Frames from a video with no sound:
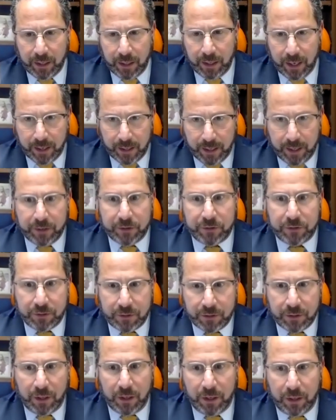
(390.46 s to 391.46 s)
is,
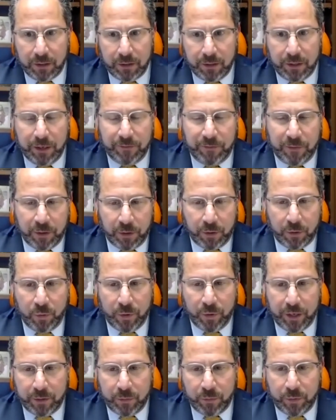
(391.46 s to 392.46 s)
even though
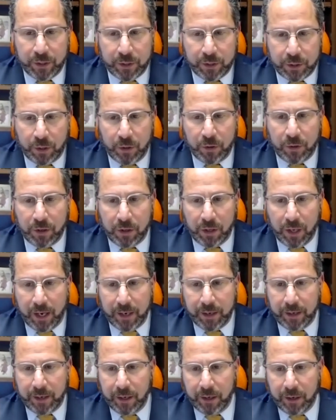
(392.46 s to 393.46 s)
we joke a lot
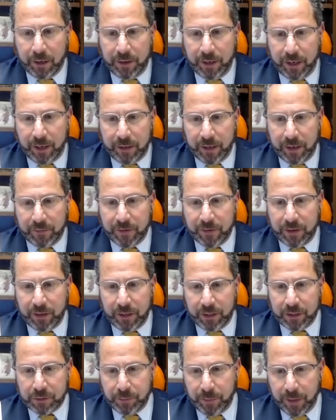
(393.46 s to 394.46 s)
here that everything
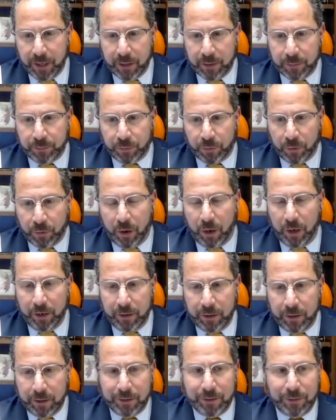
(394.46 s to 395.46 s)
is made abroad,
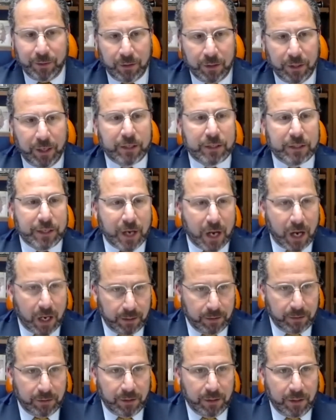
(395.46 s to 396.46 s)
it's not.
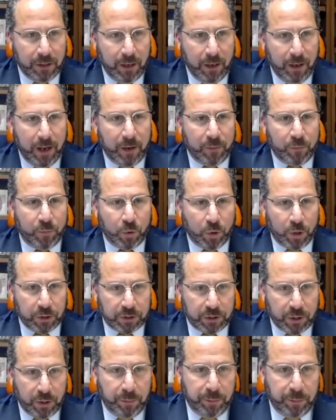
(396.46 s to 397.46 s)
And we're
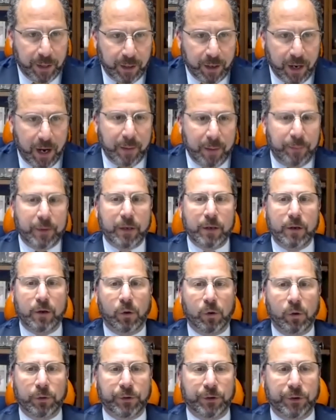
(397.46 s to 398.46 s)
also big IP
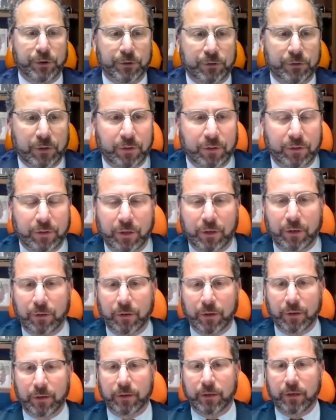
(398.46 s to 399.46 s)
holders.
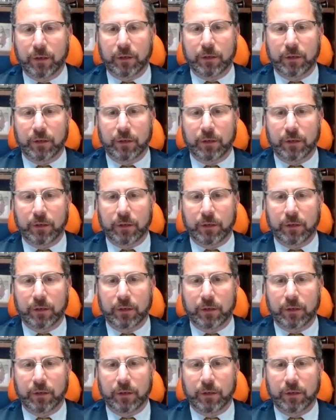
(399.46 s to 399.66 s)
I think